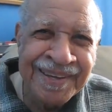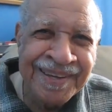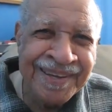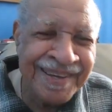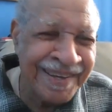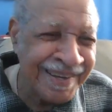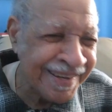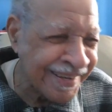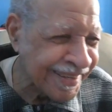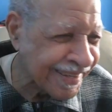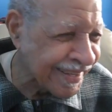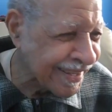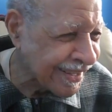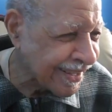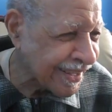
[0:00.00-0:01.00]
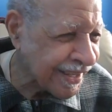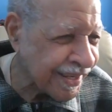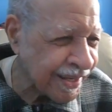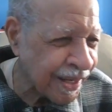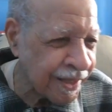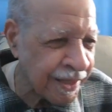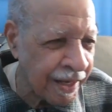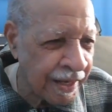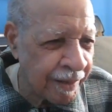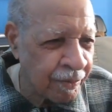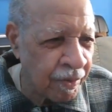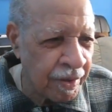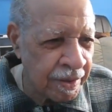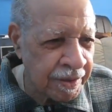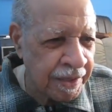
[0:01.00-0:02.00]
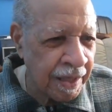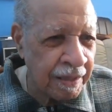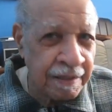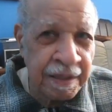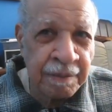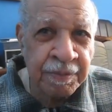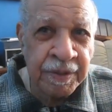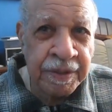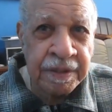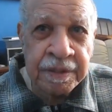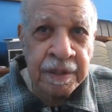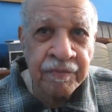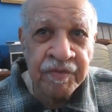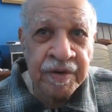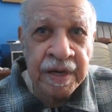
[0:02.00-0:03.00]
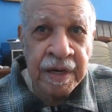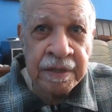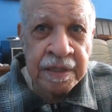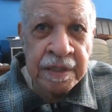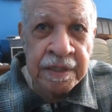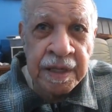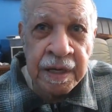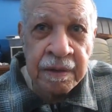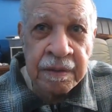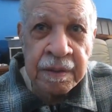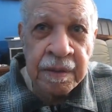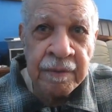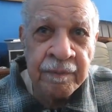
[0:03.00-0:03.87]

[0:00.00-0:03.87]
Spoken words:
Yeah, and that's how it was down there, but it's different down there now.